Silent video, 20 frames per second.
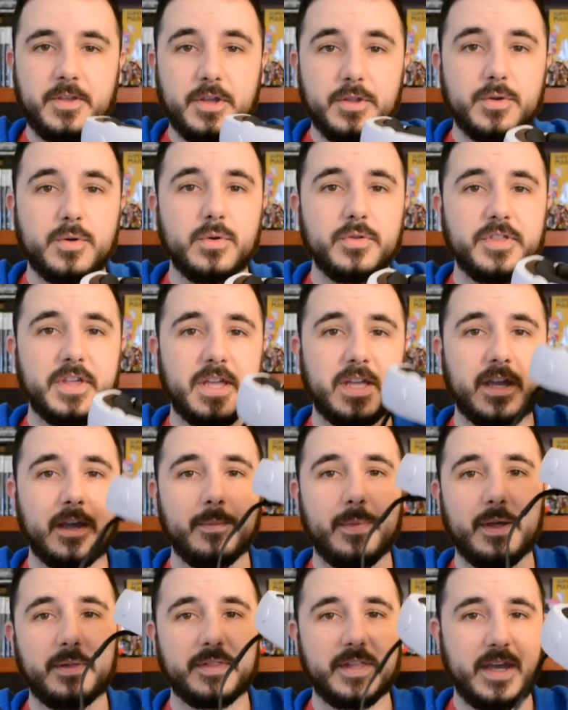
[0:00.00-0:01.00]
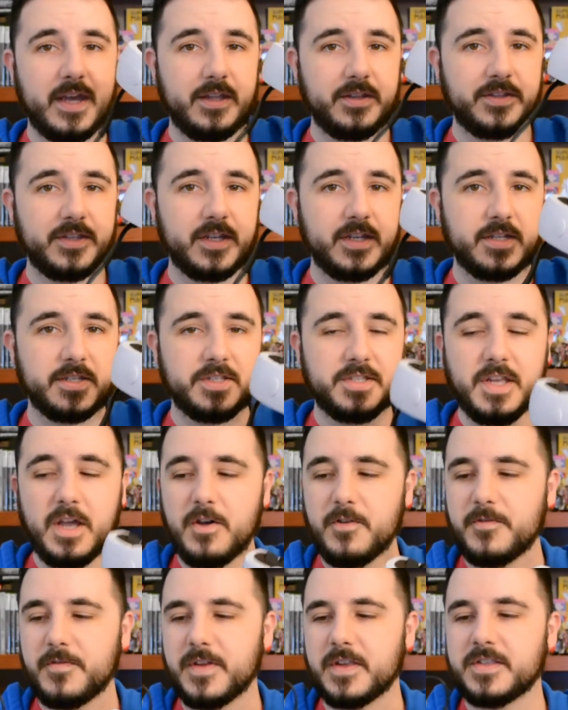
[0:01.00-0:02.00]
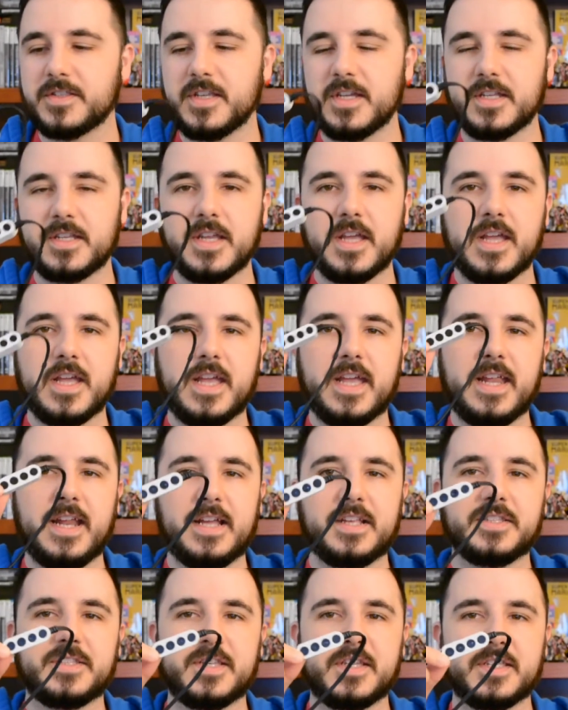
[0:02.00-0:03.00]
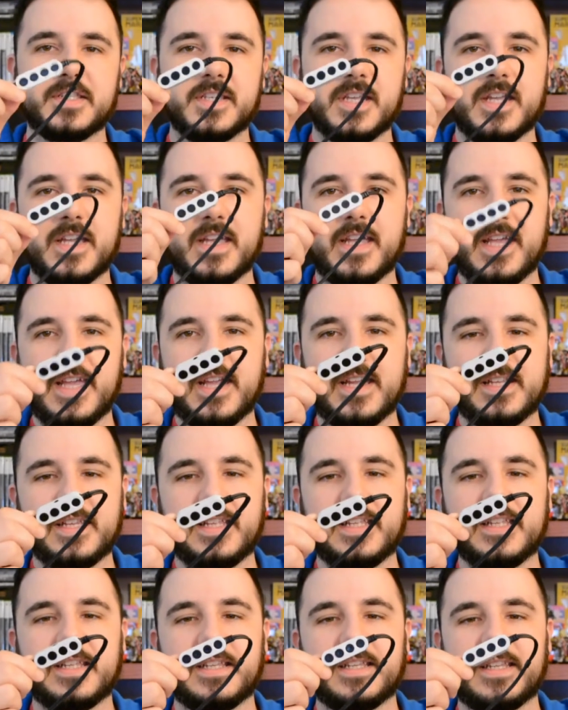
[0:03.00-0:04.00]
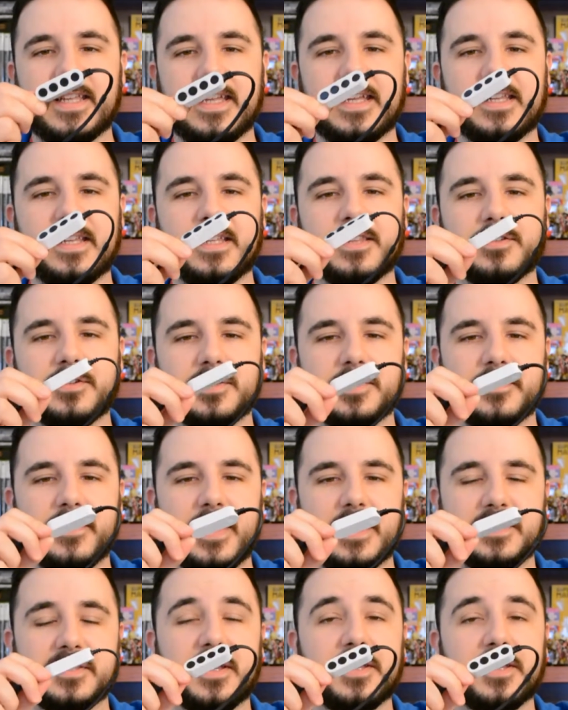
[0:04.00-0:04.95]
other cool thing about the headset itself is that it has this handy dandy little device.